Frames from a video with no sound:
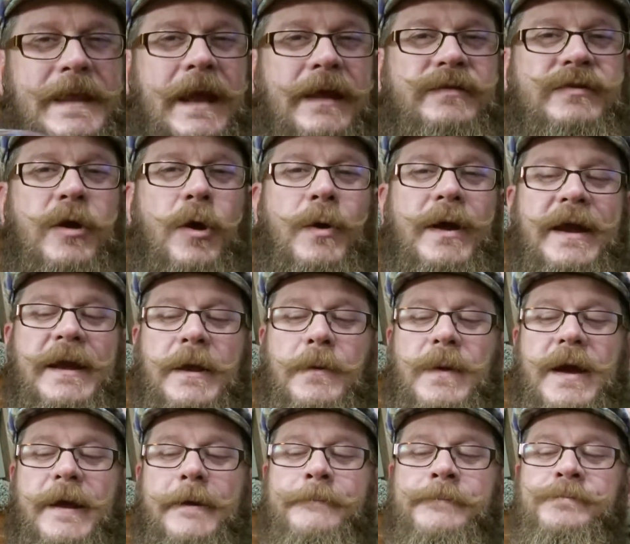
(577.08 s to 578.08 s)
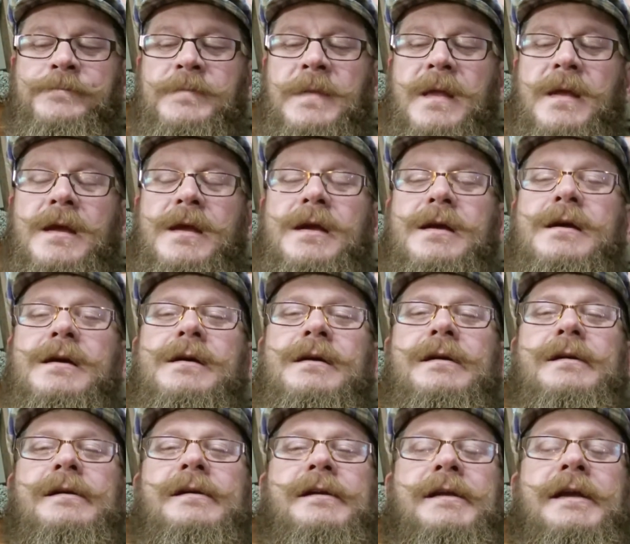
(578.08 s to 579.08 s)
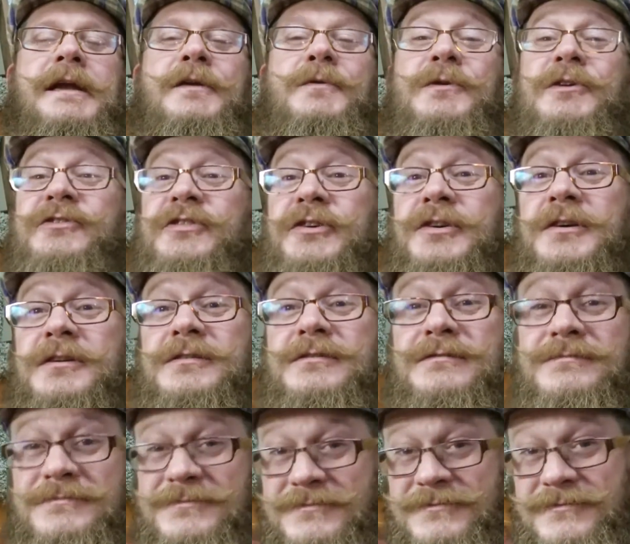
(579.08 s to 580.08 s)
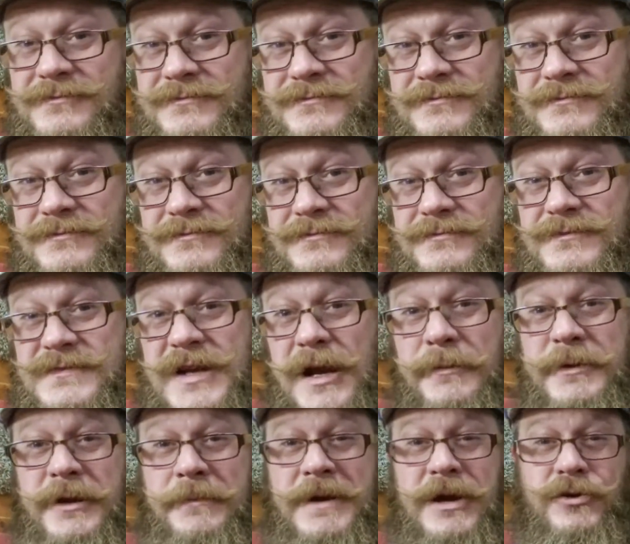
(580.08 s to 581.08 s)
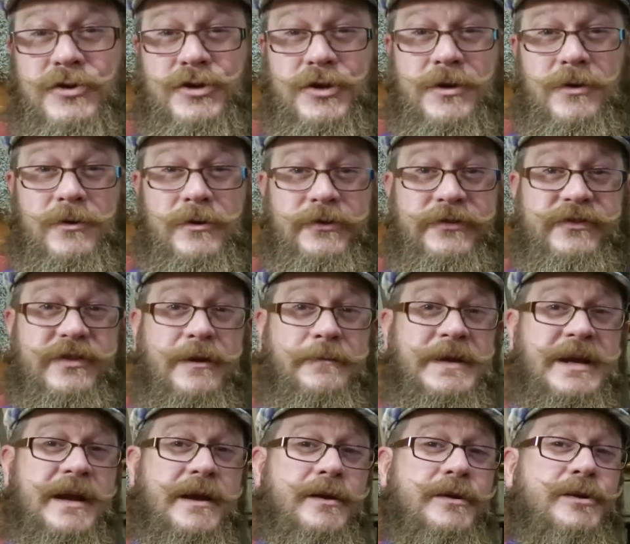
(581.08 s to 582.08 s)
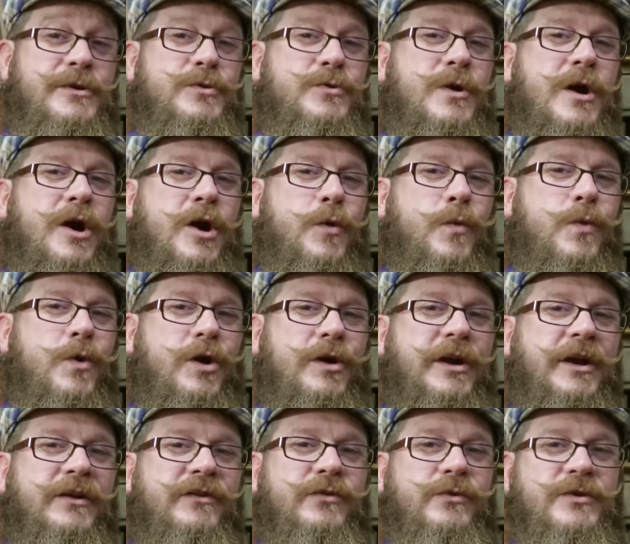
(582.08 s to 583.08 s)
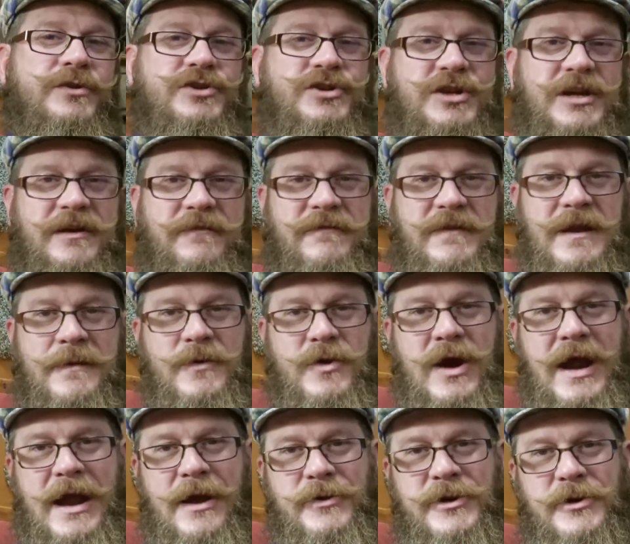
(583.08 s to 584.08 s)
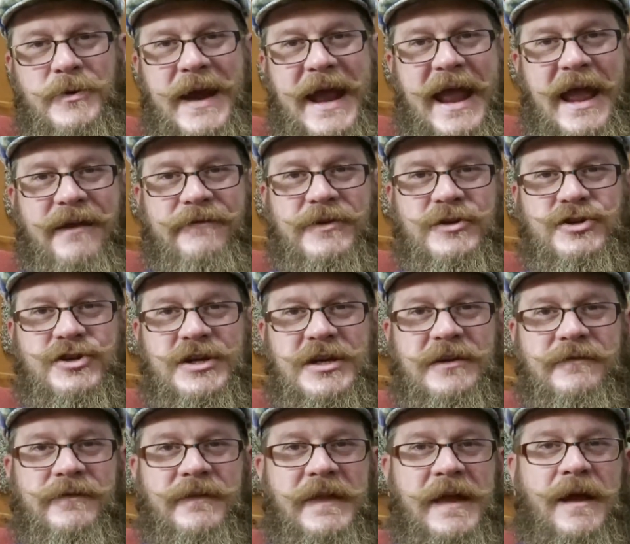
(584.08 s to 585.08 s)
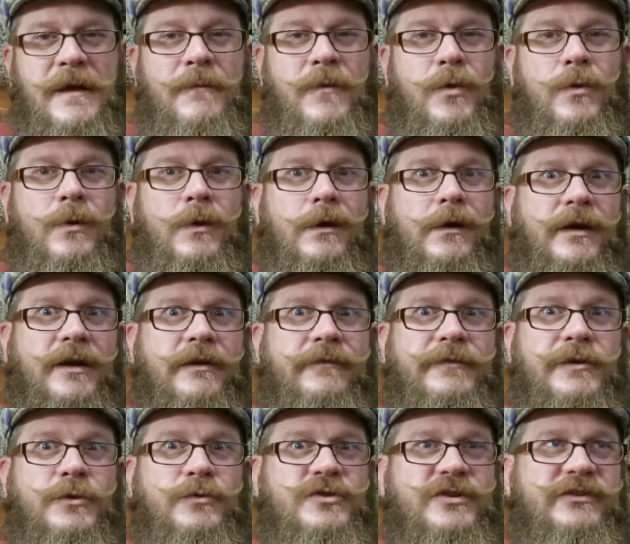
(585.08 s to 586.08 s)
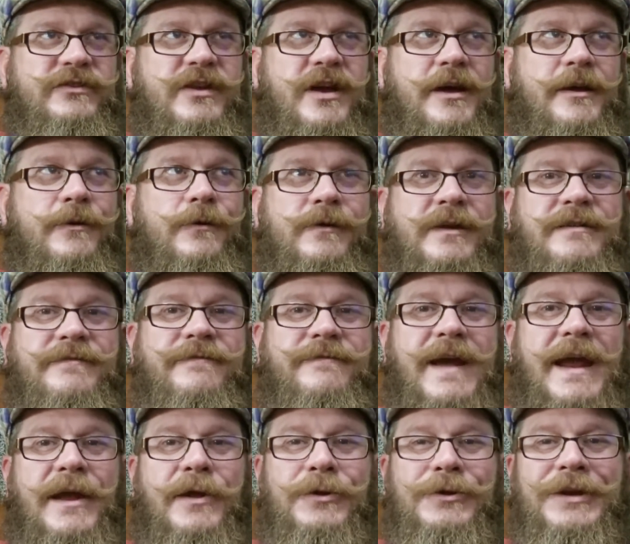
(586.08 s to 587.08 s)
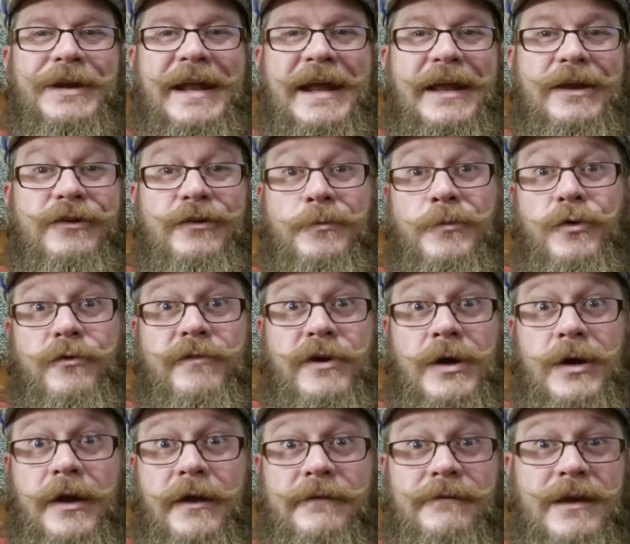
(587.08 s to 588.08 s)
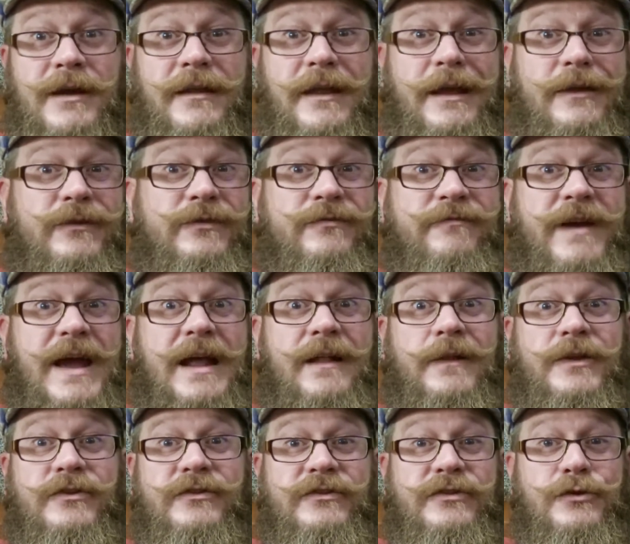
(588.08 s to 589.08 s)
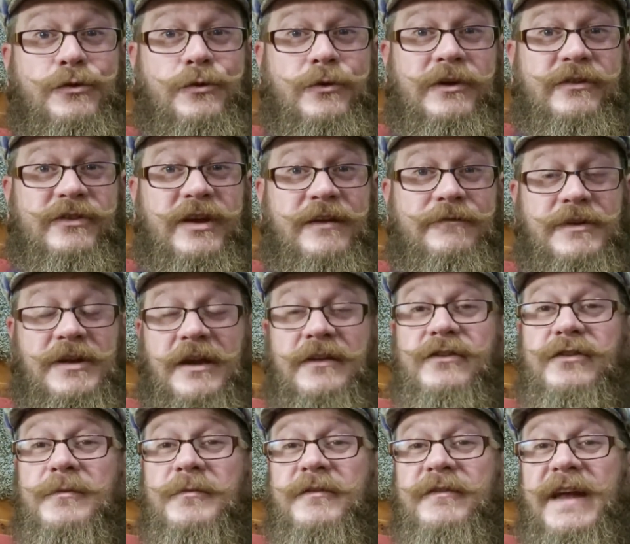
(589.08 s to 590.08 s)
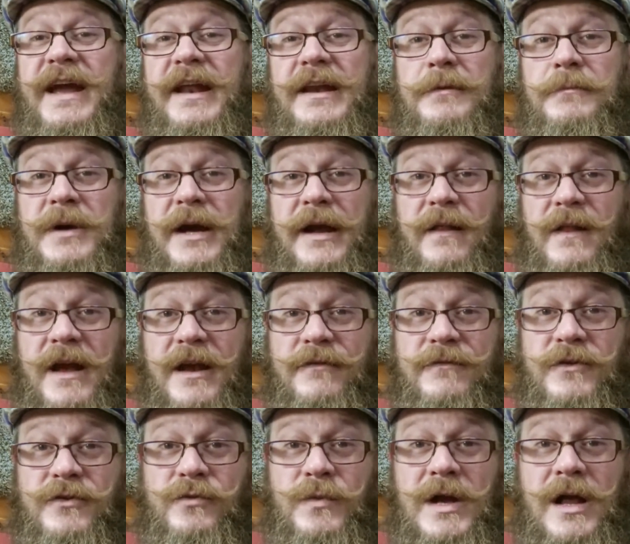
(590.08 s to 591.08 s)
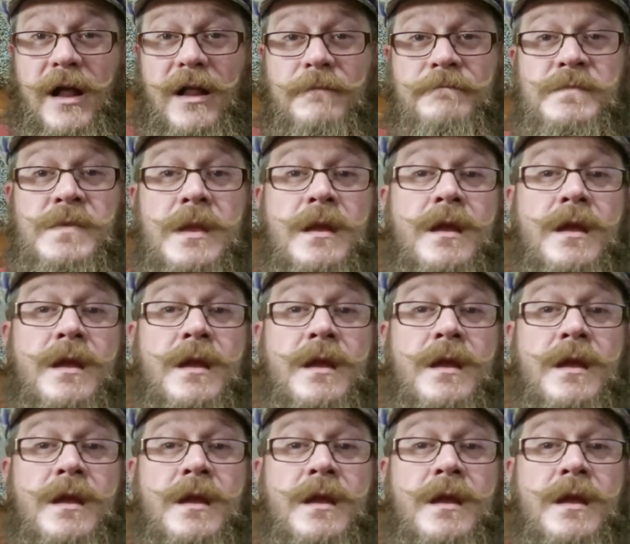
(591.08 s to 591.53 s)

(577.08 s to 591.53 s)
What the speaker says: So anyway, in return, tell me about your goals. Tell me how you are working to achieve them or how you have achieved them, or if you just utterly failed and had to move on. That's valid too, because I've done some of that in my life as well.